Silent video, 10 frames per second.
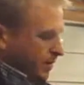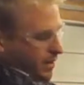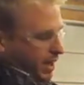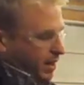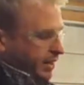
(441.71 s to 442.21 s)

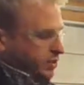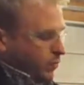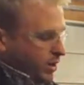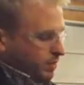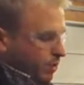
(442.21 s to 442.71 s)
I like to
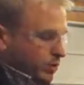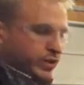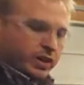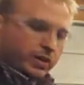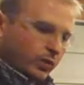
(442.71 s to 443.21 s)
work
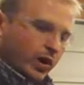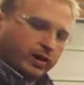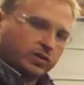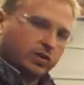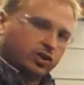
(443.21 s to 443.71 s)
mostly to the
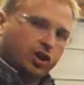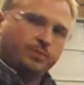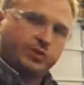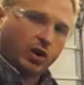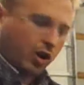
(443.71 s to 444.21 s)
right so the
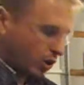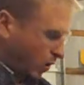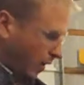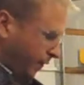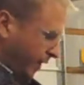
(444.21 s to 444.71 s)
chips all go
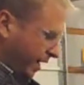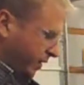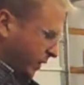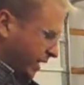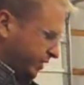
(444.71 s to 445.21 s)
up in that
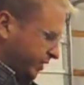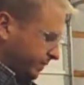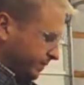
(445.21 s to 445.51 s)
direction.